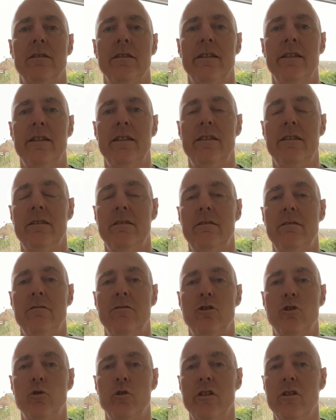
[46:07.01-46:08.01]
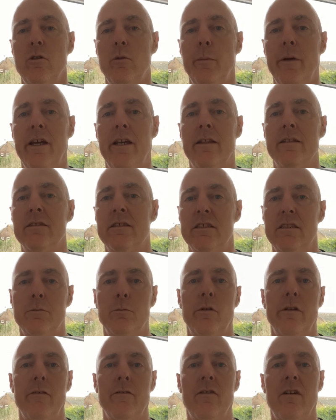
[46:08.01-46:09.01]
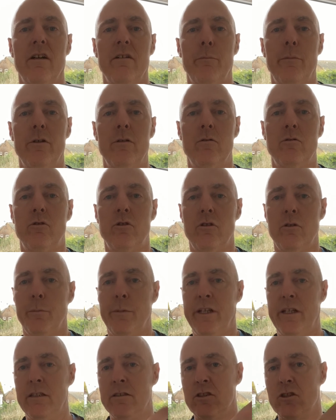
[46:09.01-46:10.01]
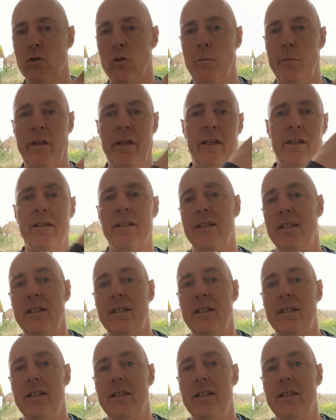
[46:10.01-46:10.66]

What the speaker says: The drill bit, the 6.5mm drill bit, you saw me